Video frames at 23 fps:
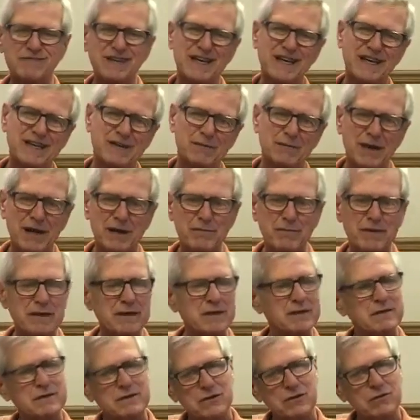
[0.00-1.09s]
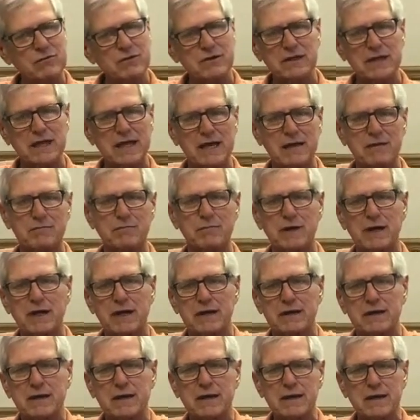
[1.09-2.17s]
yeah, you might be doing that,
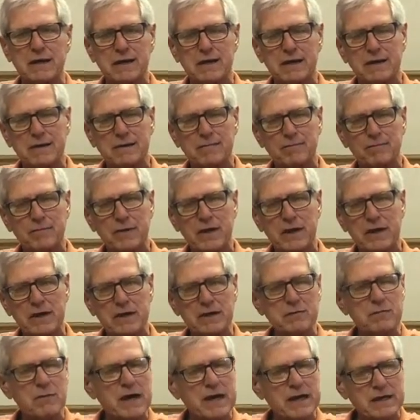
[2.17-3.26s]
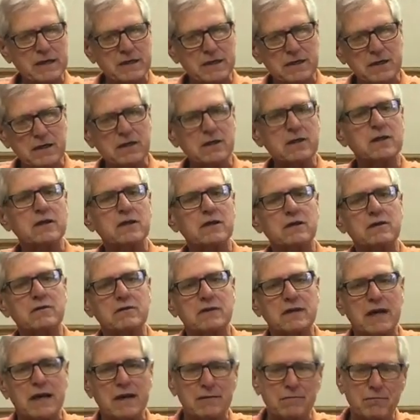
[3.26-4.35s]
but you might continue to do
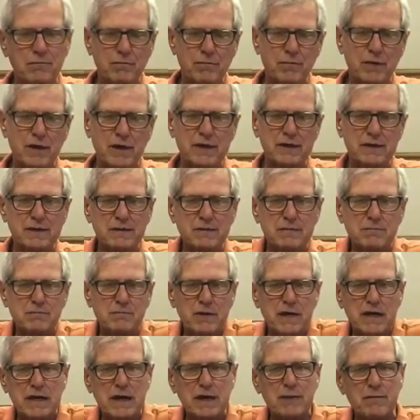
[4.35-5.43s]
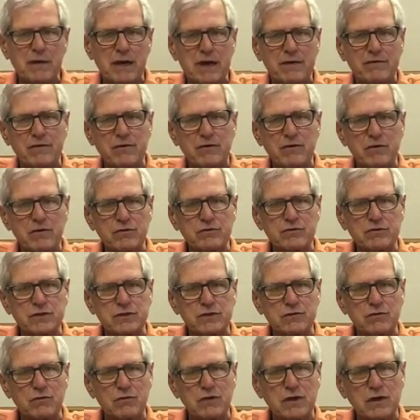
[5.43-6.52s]
that. But being able to have a grocery
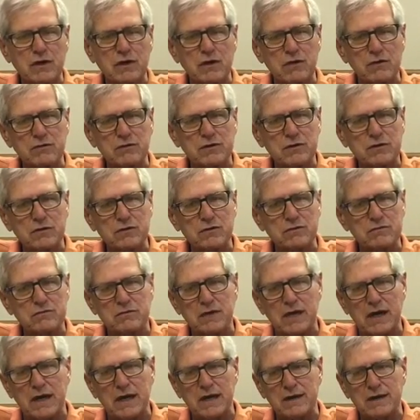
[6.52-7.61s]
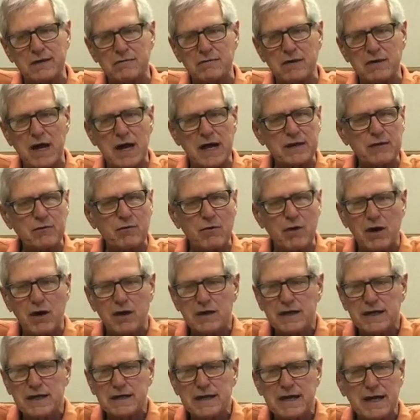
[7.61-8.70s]
store to go to, high
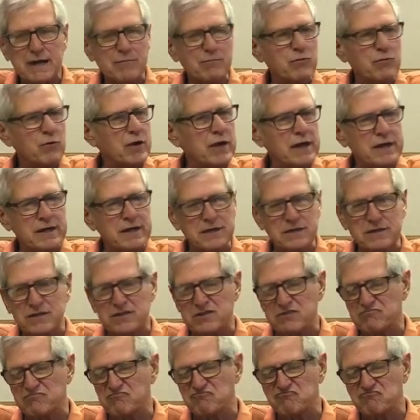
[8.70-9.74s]
quality name brands,